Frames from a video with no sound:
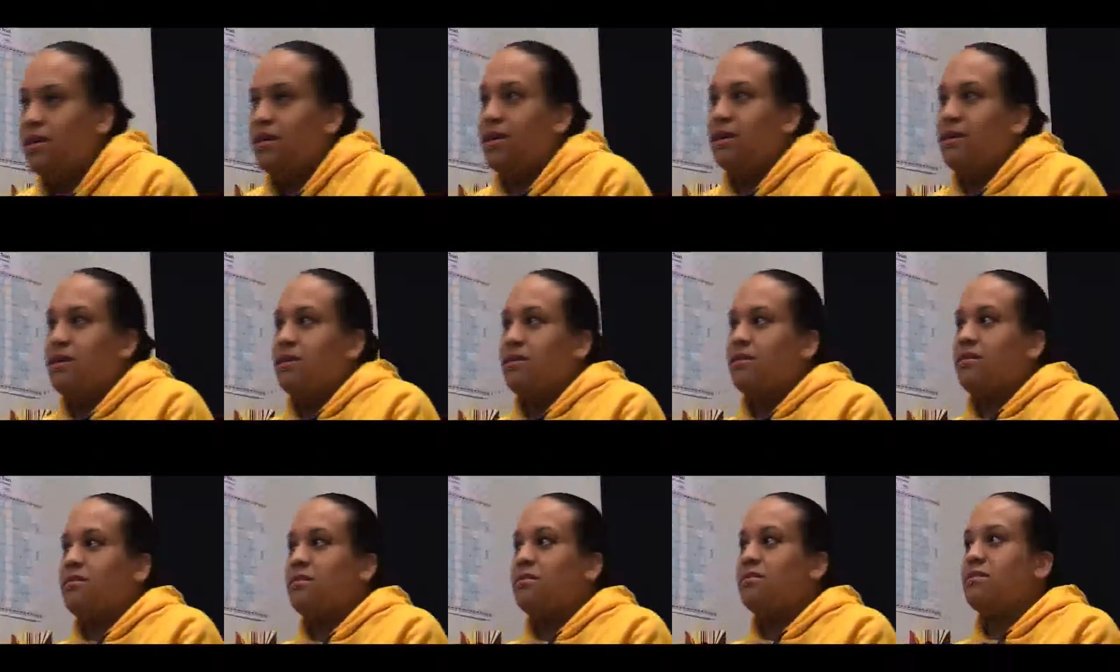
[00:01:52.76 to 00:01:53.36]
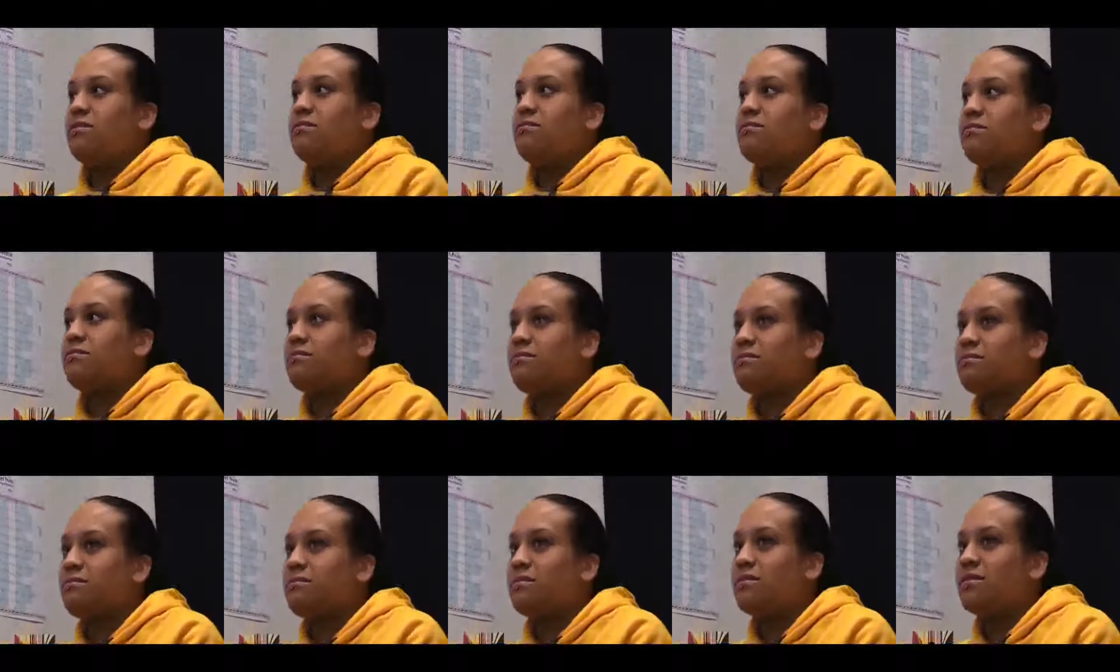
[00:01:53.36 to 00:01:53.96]
And I thought,
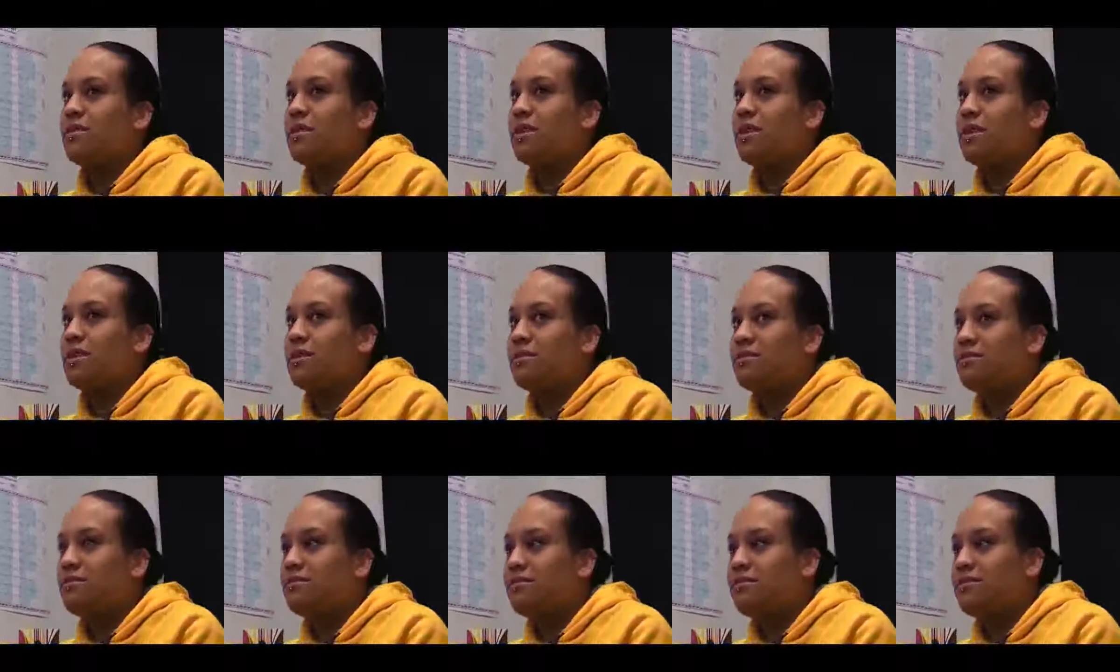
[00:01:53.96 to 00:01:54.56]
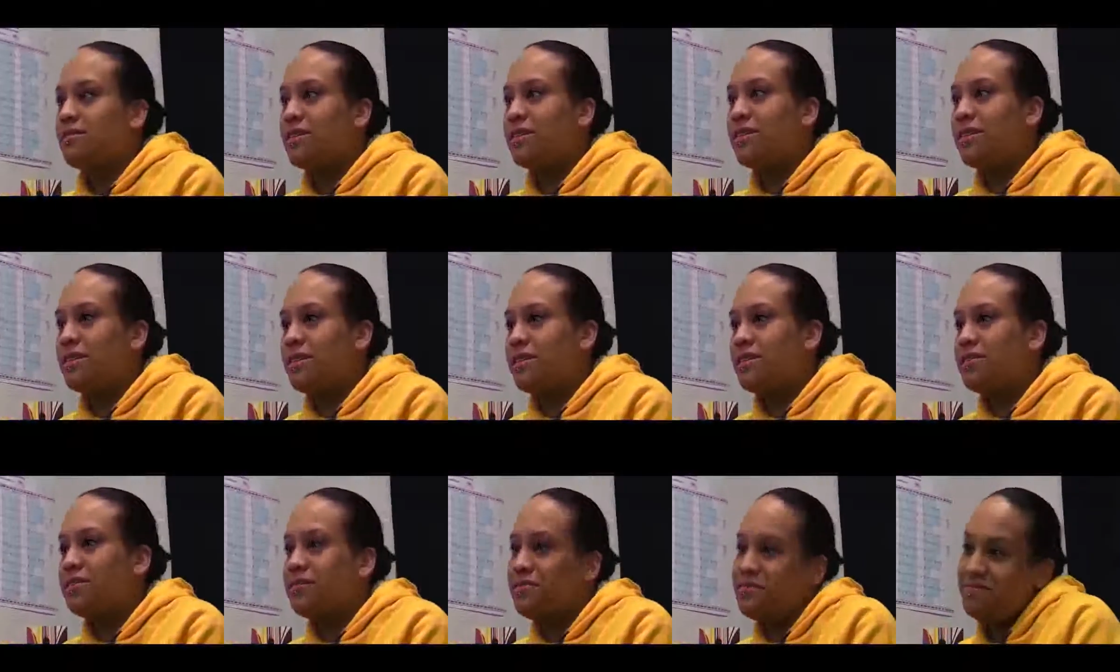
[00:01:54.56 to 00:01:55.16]
okay, fair
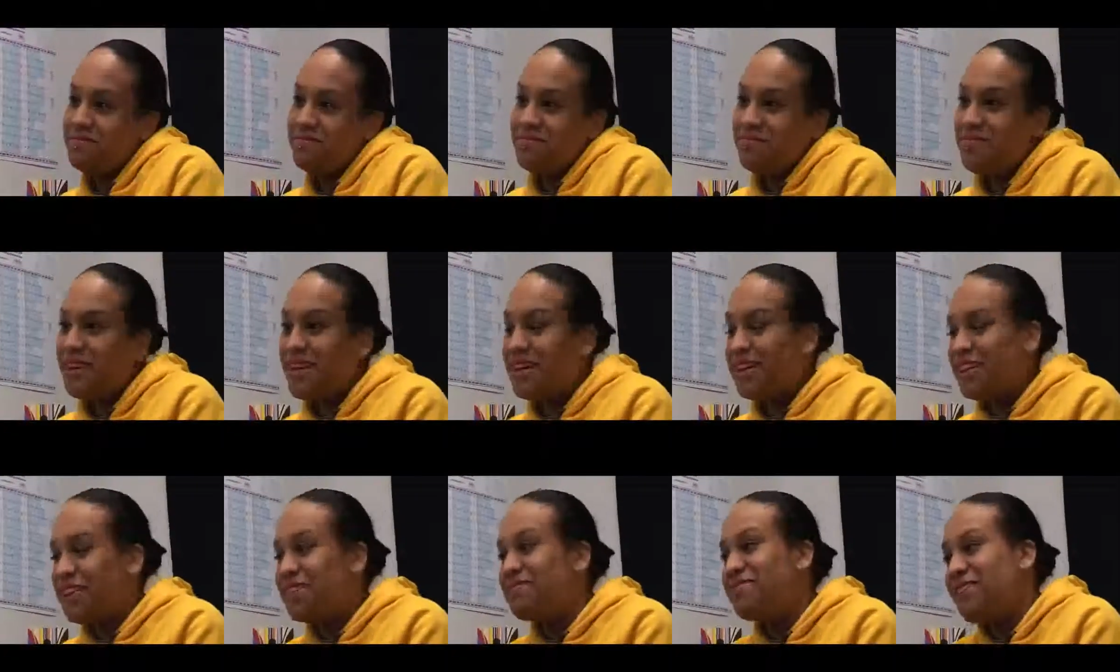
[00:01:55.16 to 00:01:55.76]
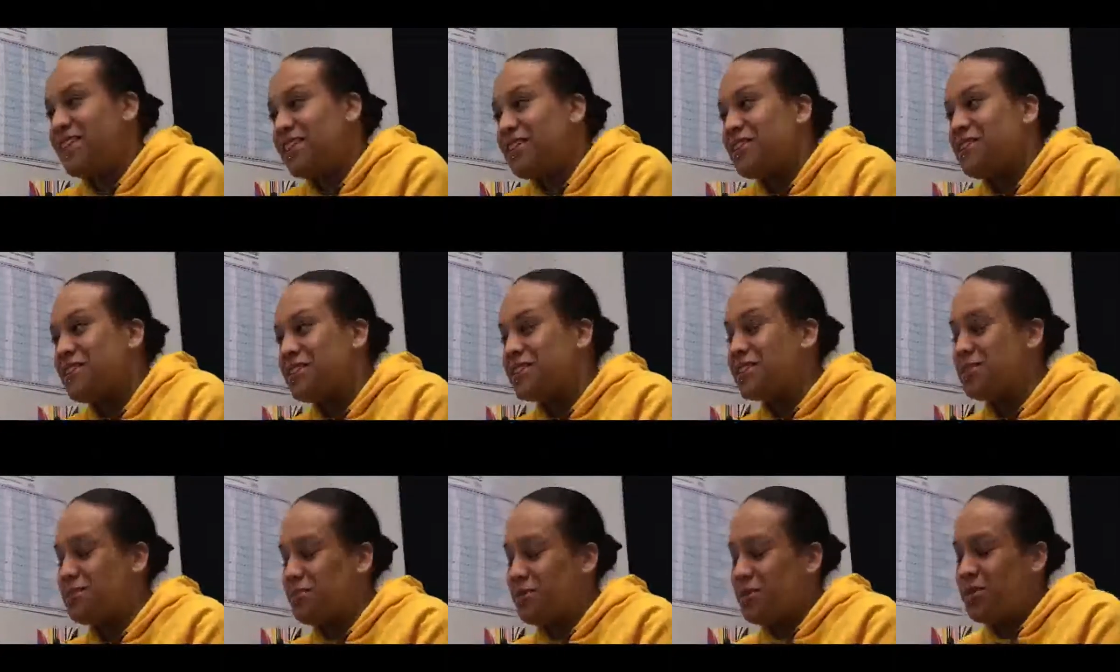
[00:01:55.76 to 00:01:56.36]
enough. Okay. Why not? I'll go and
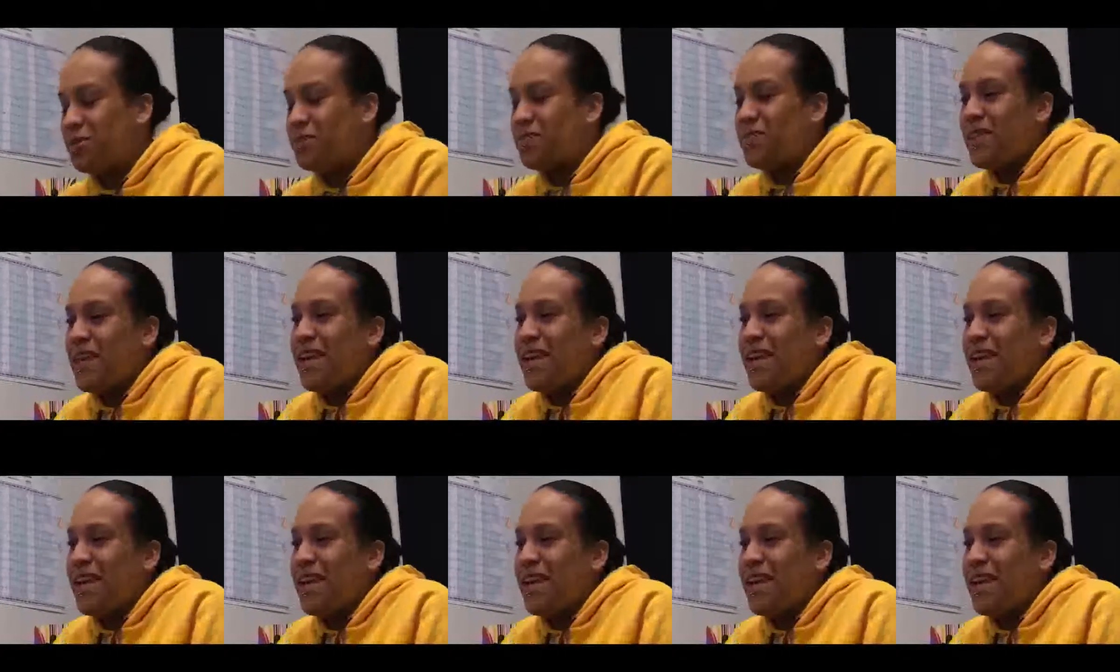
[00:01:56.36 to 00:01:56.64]
support.